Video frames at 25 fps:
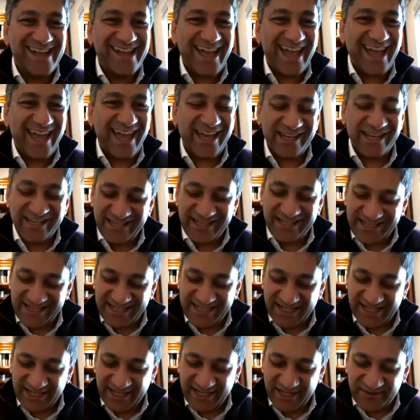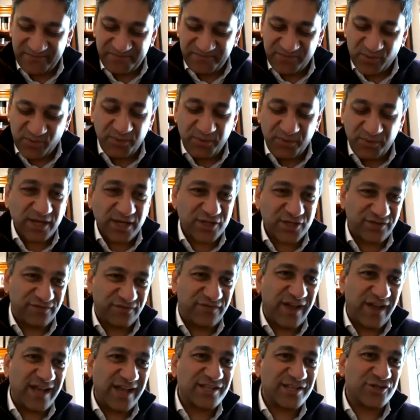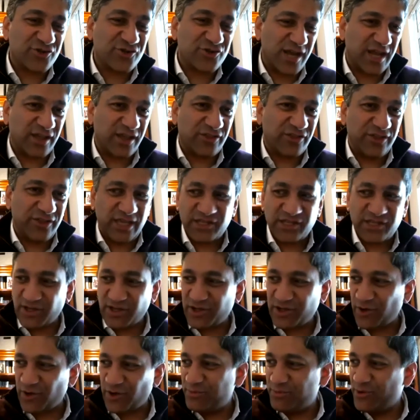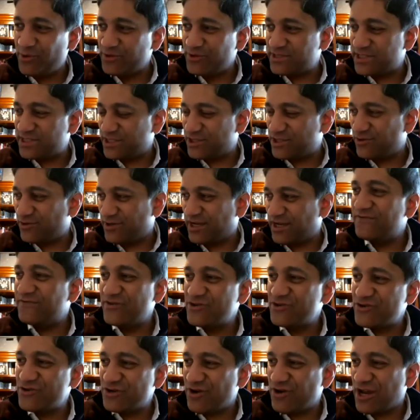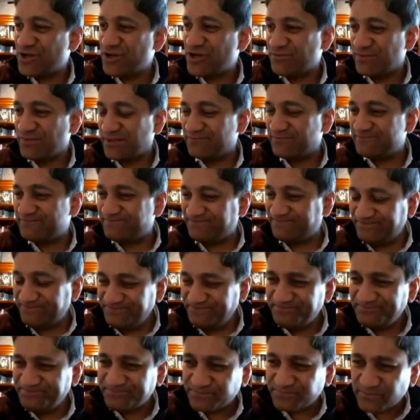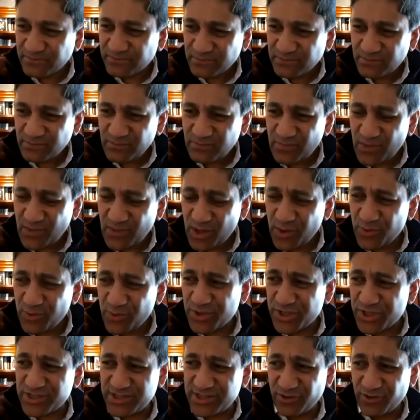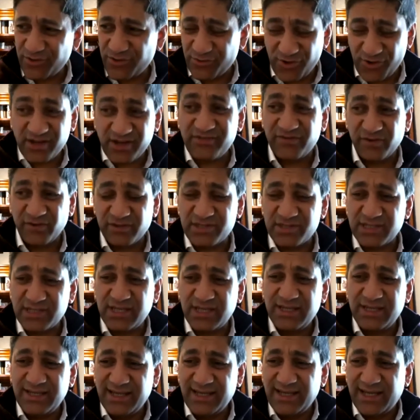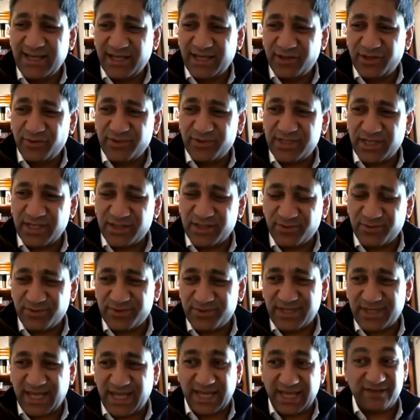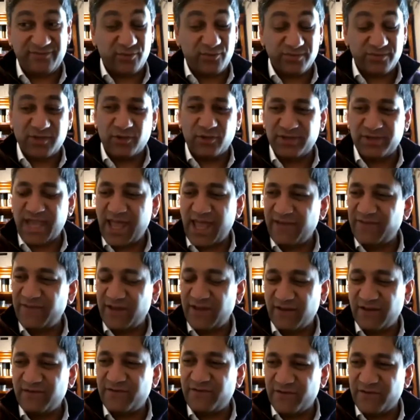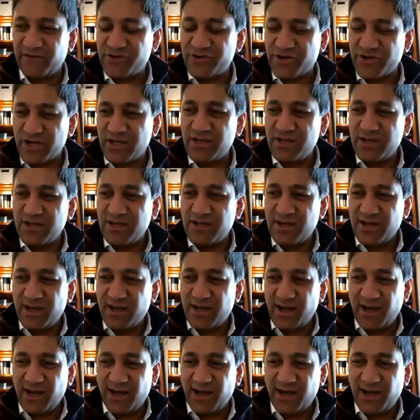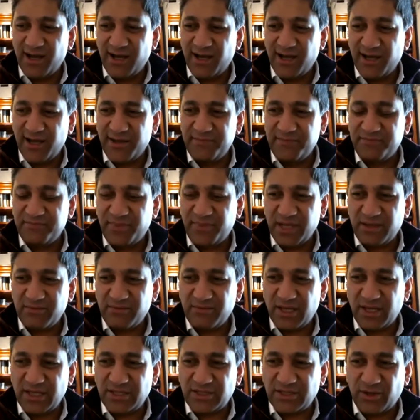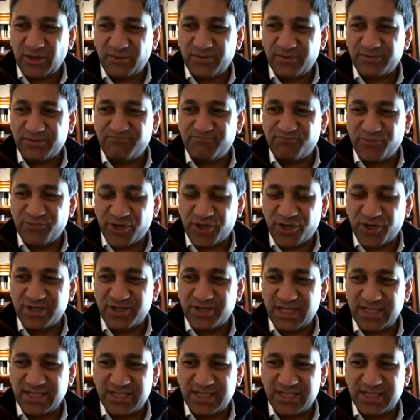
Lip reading: managed to fast track things. So I got posted to an infantry regiment, which is now the Rifles. Those days it was kind of what was called heavy infantry. So I was recruited